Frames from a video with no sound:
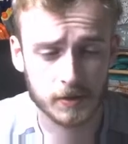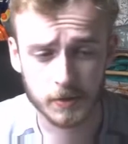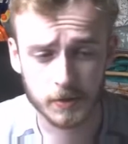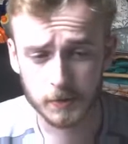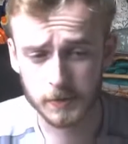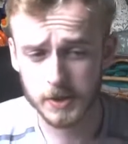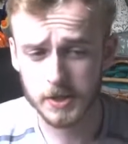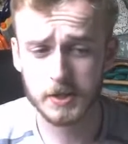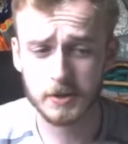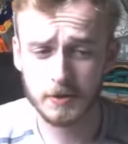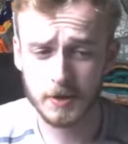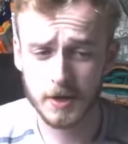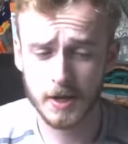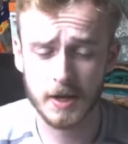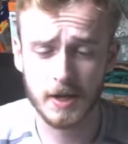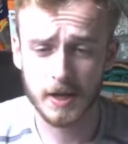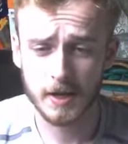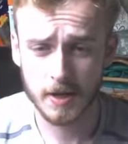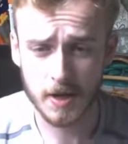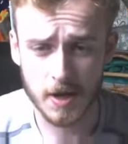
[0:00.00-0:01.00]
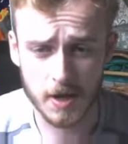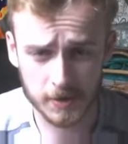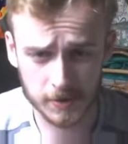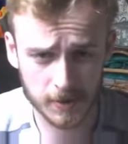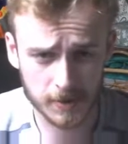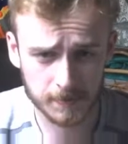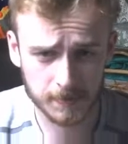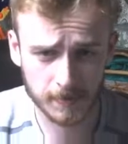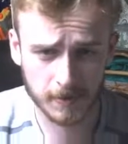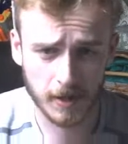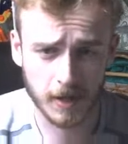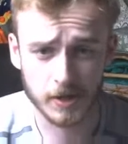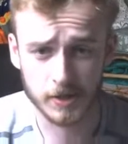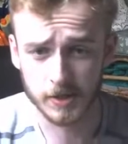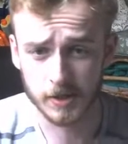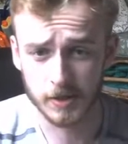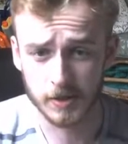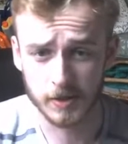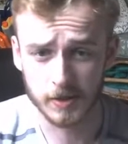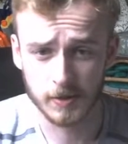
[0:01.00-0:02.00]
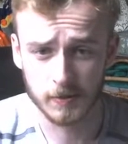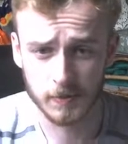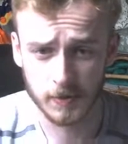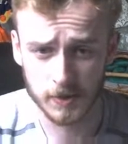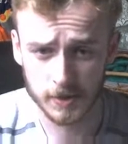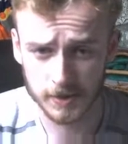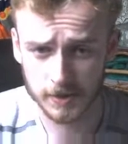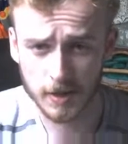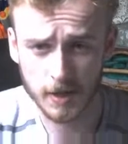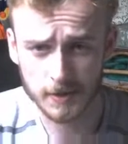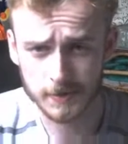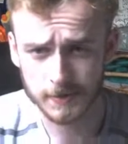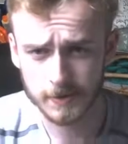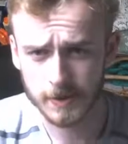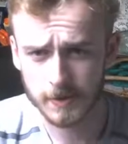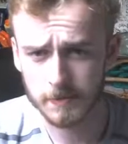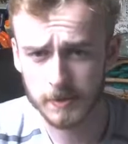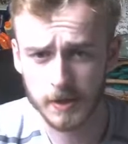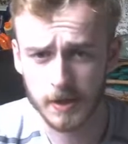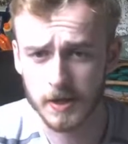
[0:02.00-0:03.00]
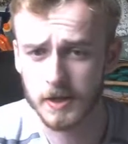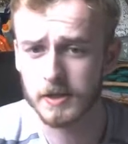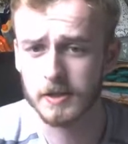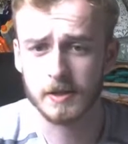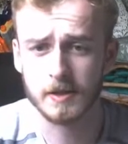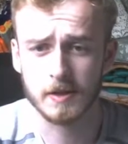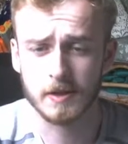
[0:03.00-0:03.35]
So we just created a console application, and then what is a console application?